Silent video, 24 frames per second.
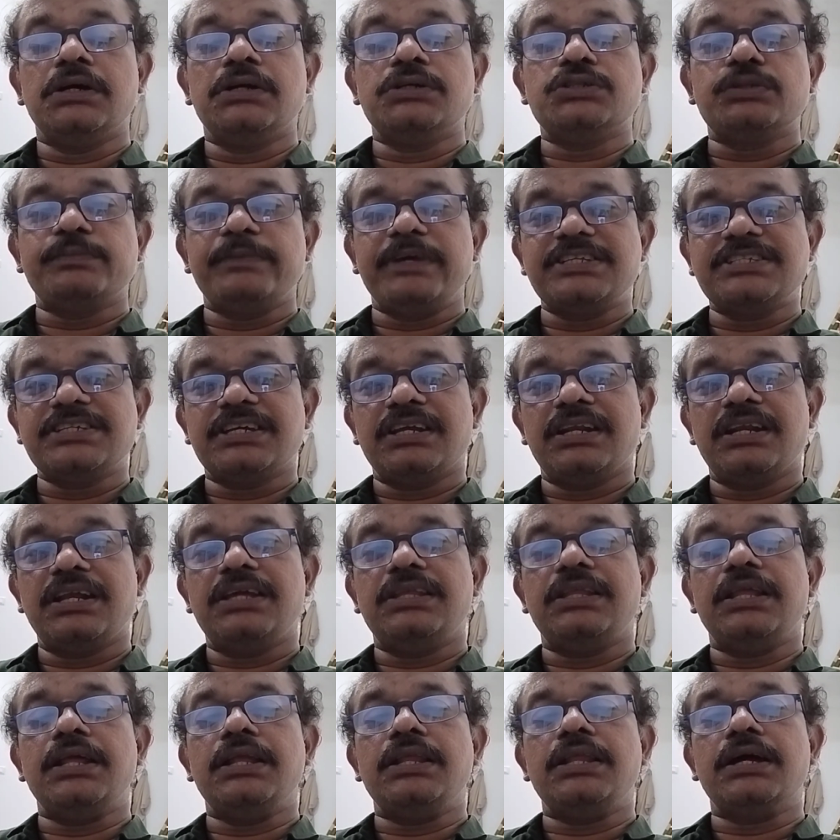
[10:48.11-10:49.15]
So
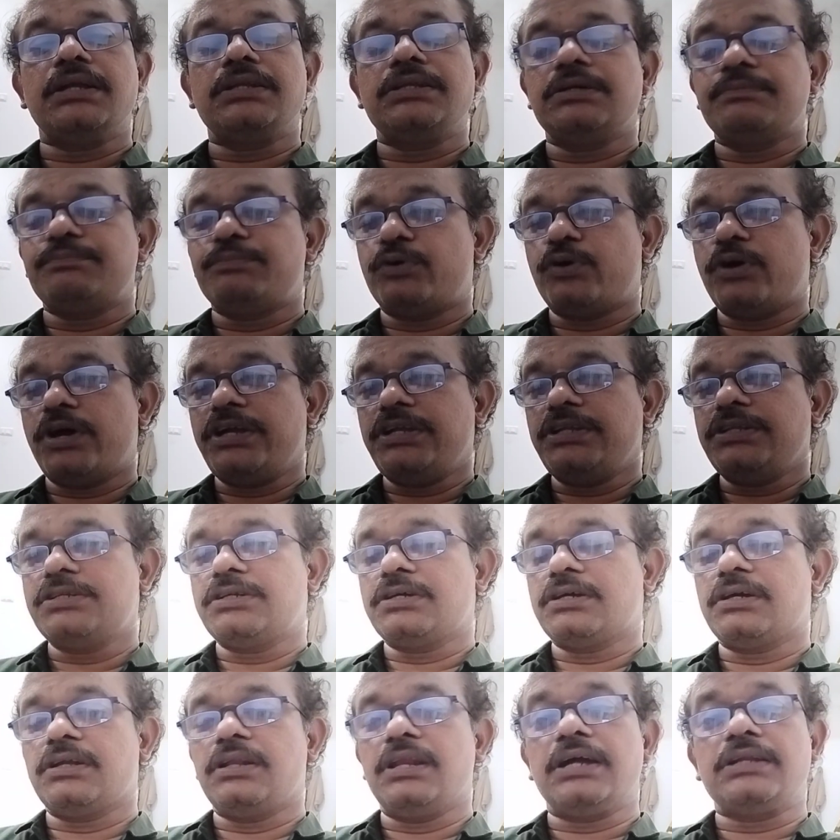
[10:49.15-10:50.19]
basically, the Lagna point,
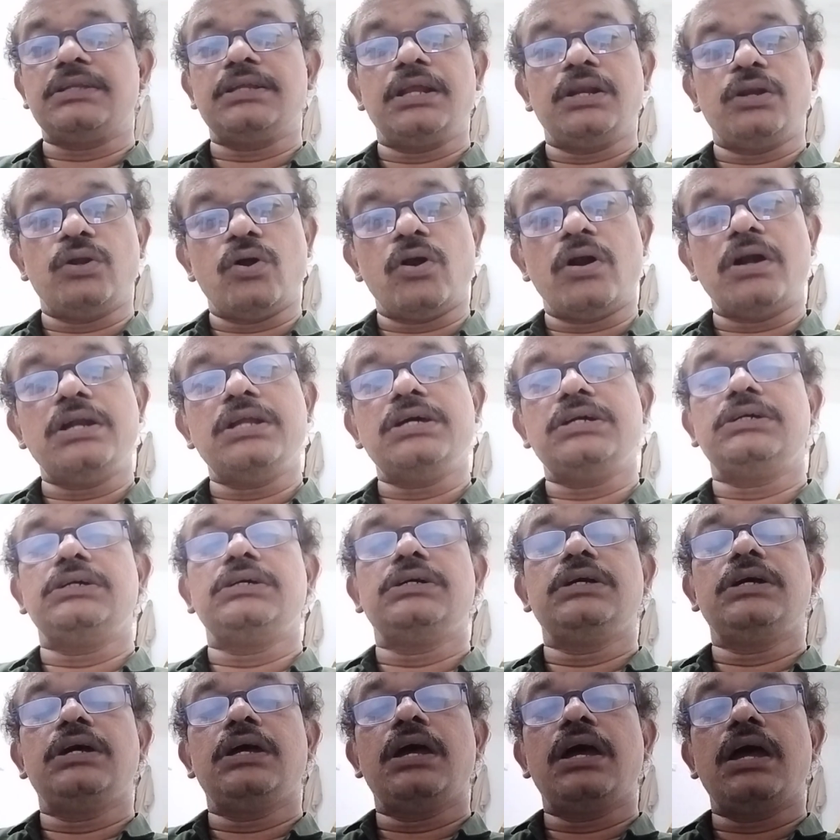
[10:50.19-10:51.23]
Lagna Lord,
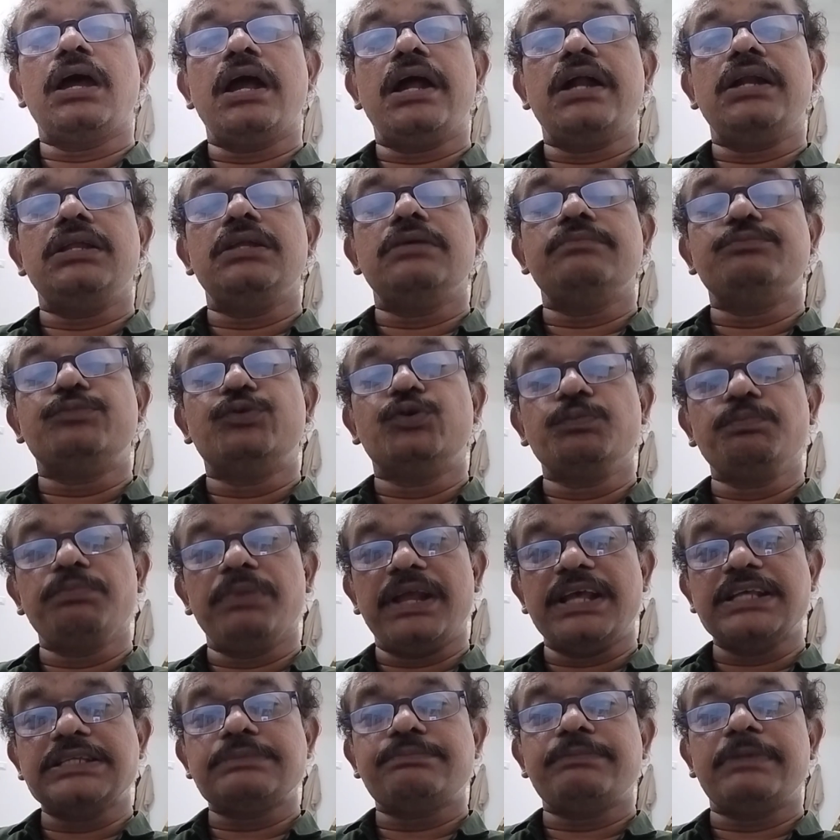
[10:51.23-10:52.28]
and the moon
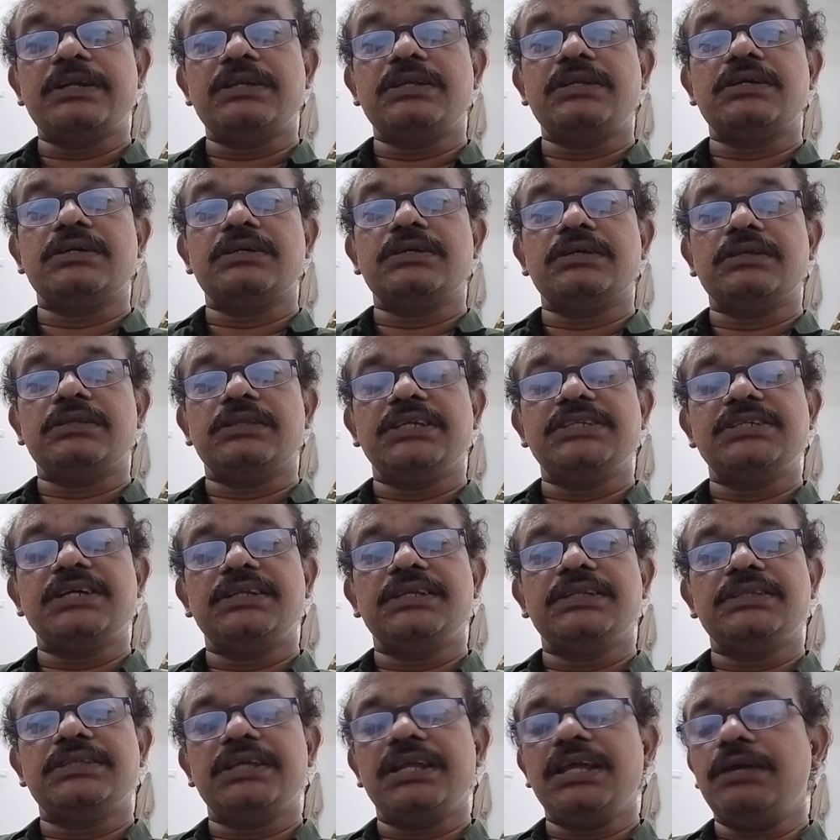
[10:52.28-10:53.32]
placement. These are
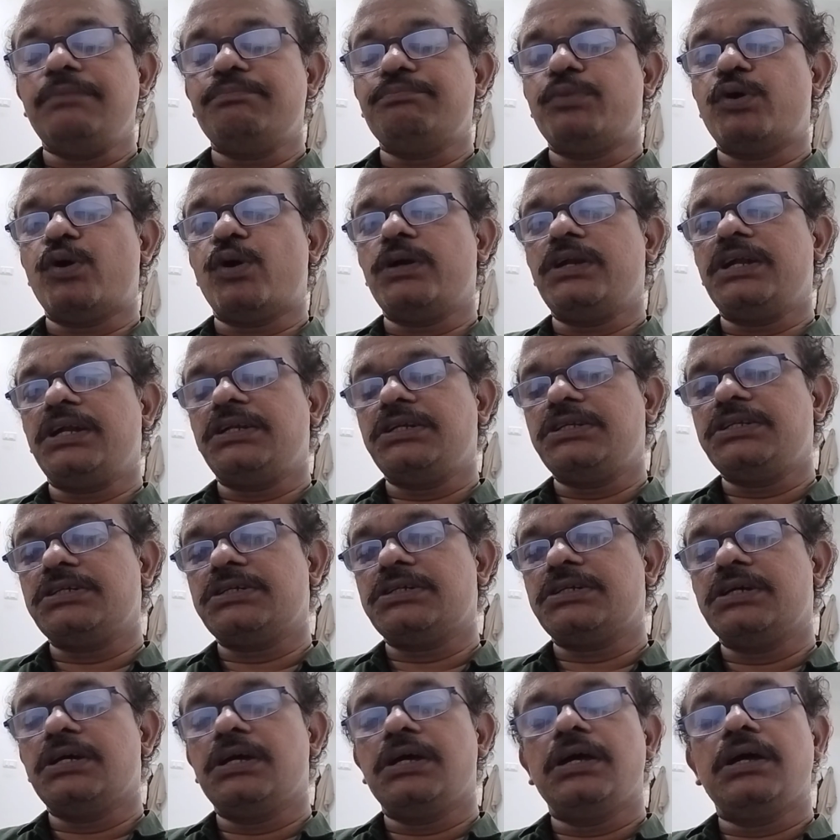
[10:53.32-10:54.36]
the 3 important
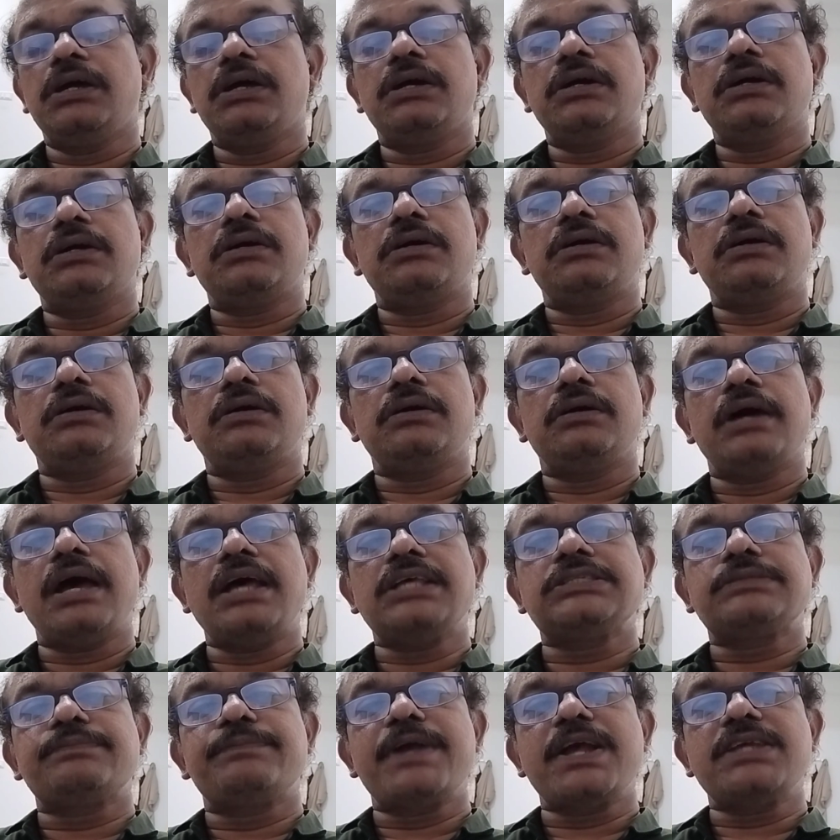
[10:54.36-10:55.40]

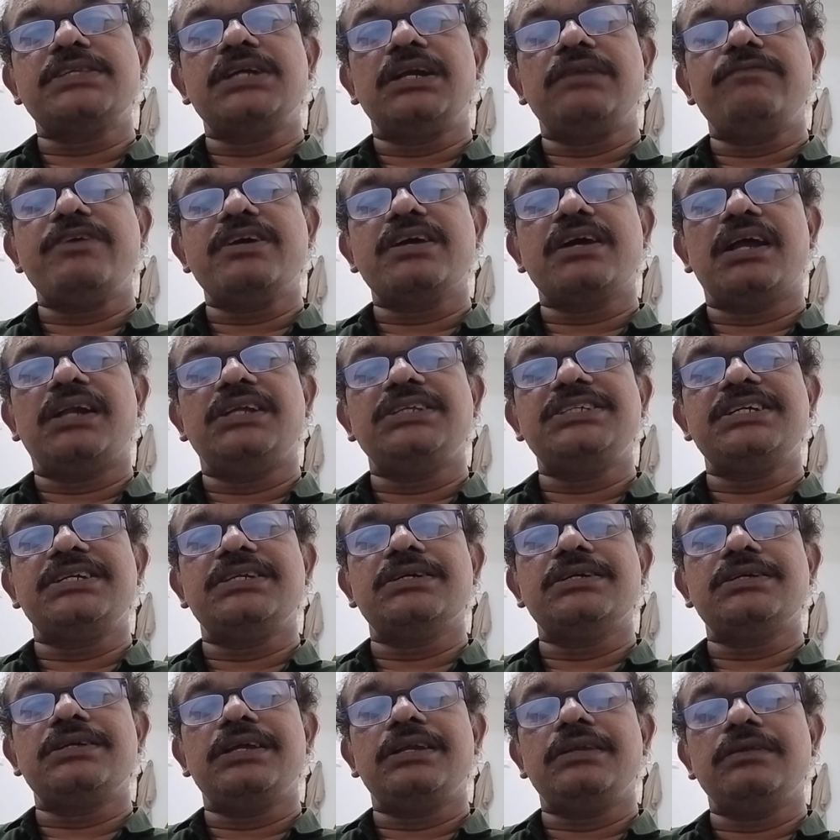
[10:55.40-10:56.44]
aspects that we
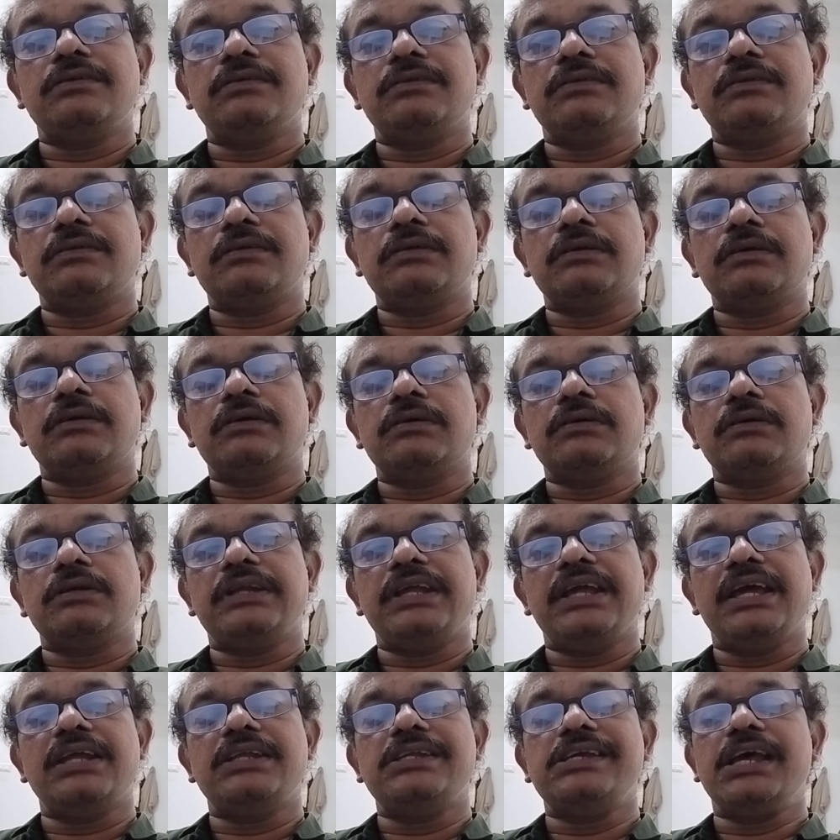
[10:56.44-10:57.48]
consider in
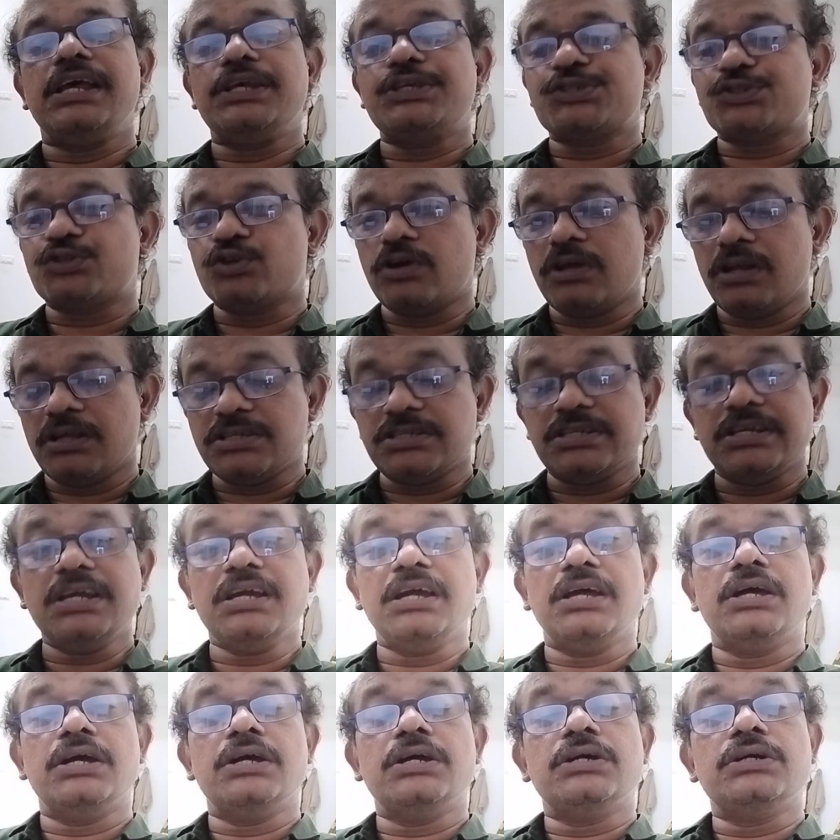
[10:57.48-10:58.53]
DNA
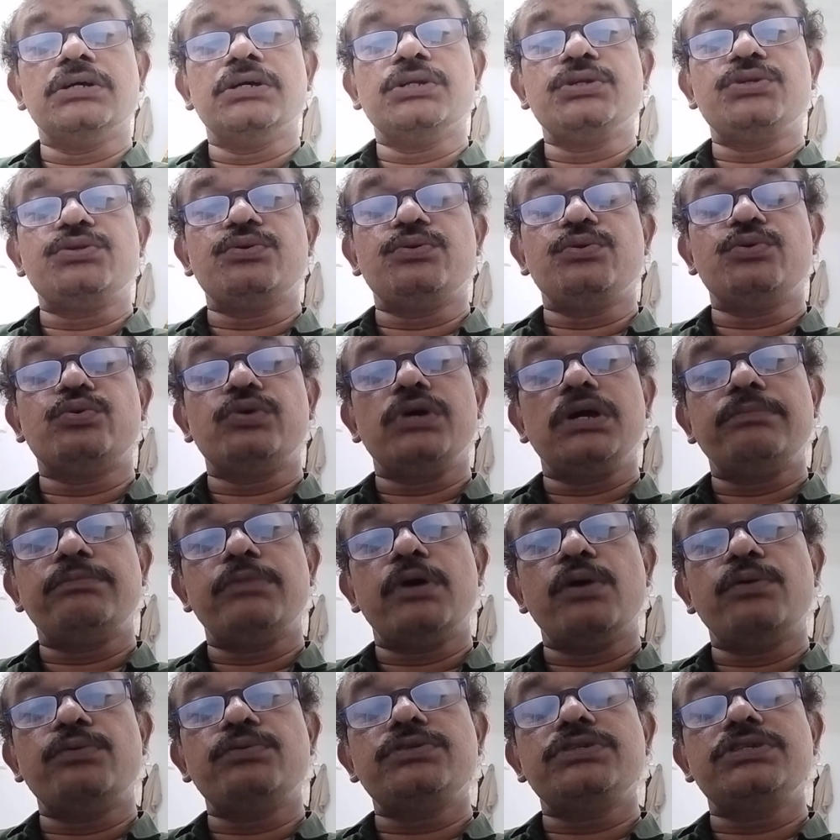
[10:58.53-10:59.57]
astrology to know
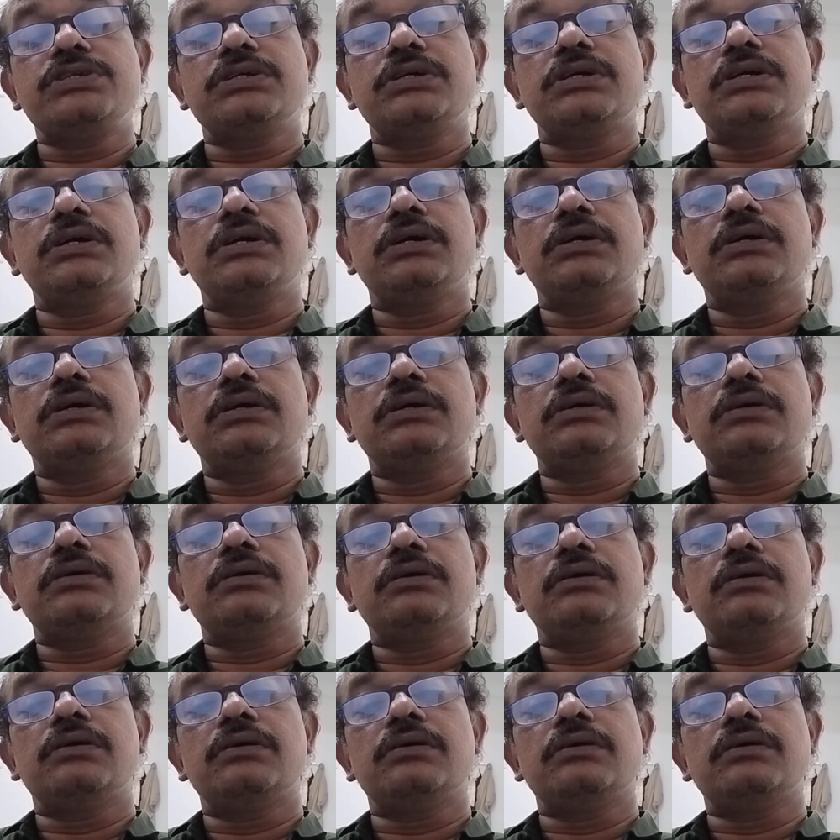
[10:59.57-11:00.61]
about
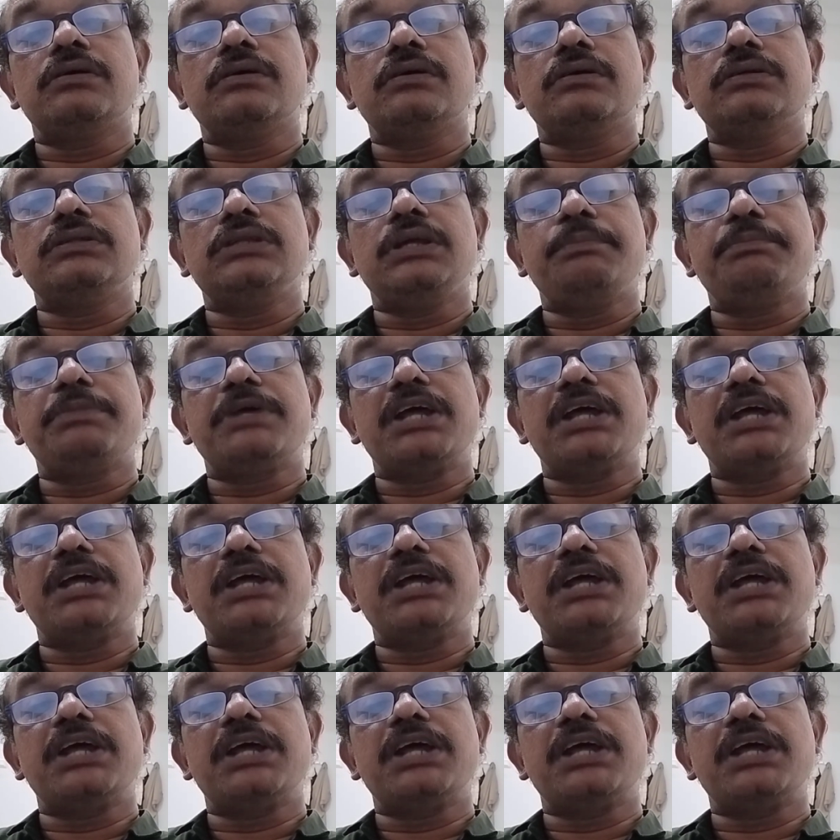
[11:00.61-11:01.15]
the